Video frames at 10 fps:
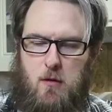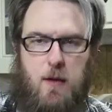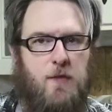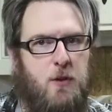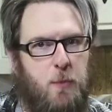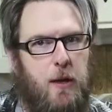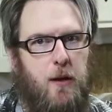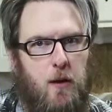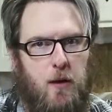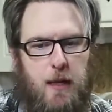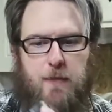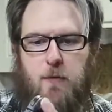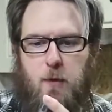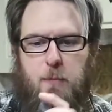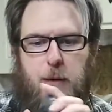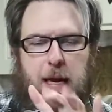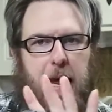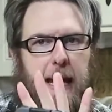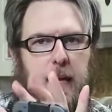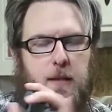That feels pretty good, even with big
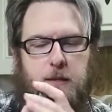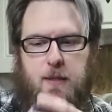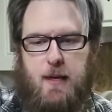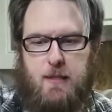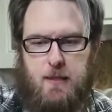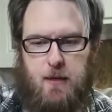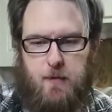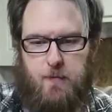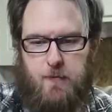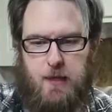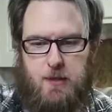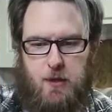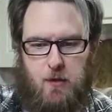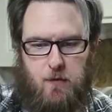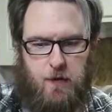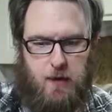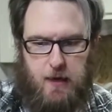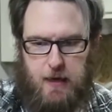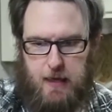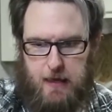hands. That's a good
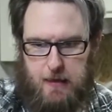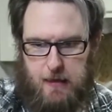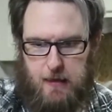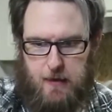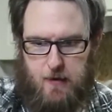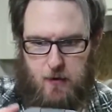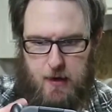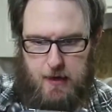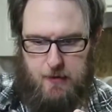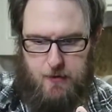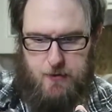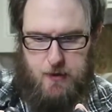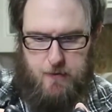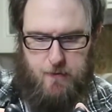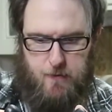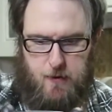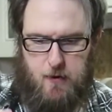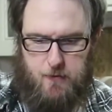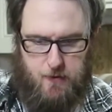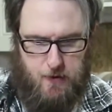feeling. I like that. Now, I don't know how to get those off of
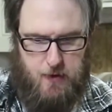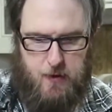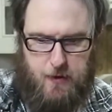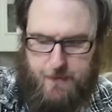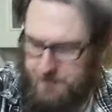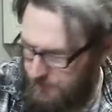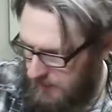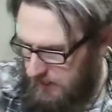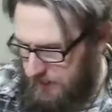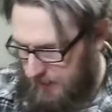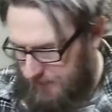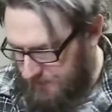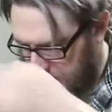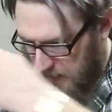there. I'll have to figure that out in a second.